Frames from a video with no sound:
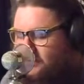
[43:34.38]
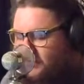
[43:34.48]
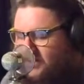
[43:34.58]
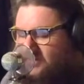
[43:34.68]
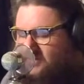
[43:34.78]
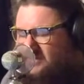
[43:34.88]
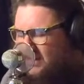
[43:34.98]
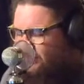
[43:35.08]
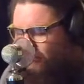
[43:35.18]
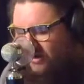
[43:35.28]
because
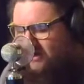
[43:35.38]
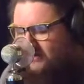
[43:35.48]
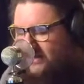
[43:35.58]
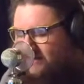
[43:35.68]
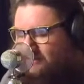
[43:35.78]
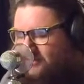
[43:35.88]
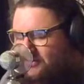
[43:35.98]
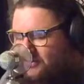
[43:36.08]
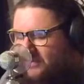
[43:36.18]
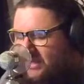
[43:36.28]
I rarely ever
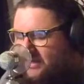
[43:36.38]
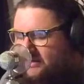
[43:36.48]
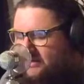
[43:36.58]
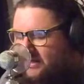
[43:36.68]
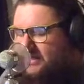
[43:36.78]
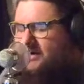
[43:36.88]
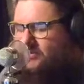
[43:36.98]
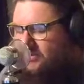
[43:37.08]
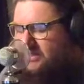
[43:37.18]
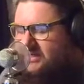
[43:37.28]
do that. And I
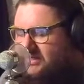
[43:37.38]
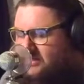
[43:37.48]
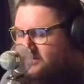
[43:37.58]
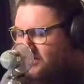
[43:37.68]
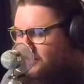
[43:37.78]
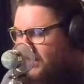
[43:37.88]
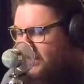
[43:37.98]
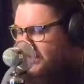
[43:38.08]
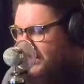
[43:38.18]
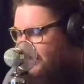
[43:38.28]
really need to start
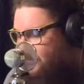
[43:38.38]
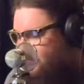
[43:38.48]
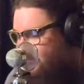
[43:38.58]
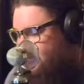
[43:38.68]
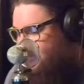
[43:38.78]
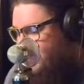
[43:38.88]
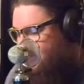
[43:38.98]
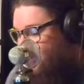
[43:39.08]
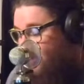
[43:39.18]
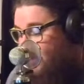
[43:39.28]
making a habit of doing
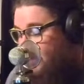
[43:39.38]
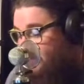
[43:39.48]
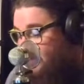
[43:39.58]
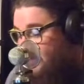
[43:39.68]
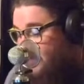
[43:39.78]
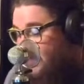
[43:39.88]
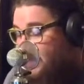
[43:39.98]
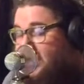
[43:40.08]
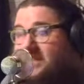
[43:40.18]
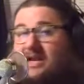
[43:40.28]
that more often.
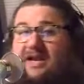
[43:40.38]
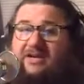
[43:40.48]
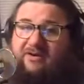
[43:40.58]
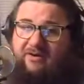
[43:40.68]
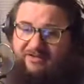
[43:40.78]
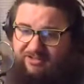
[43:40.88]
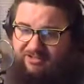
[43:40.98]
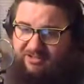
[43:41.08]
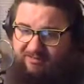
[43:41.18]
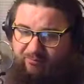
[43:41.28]
And I encourage
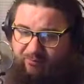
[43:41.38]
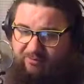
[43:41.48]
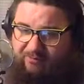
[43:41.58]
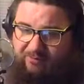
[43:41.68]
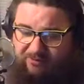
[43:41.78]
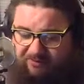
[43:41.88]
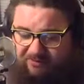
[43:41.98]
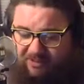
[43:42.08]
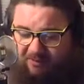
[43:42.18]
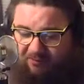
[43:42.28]
each and every one of you to do
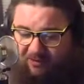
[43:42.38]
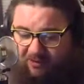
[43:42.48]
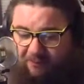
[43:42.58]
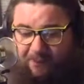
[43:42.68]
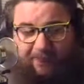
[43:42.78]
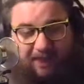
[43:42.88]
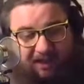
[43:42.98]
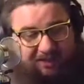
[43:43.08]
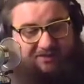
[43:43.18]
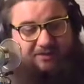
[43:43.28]
the same thing.
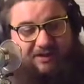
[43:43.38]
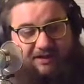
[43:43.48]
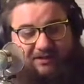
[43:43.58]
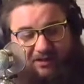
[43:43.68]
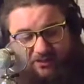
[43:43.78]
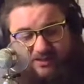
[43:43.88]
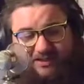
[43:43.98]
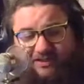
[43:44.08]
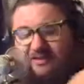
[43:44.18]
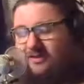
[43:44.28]
So in
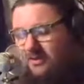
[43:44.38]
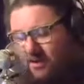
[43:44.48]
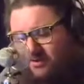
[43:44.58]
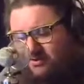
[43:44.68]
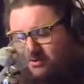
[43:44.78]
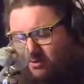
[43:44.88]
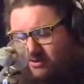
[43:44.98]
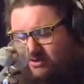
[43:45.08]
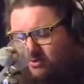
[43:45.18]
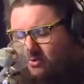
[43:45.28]
closing, long
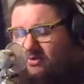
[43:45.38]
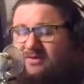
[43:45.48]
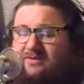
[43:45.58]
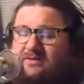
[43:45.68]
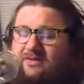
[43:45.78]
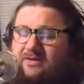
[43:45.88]
story short,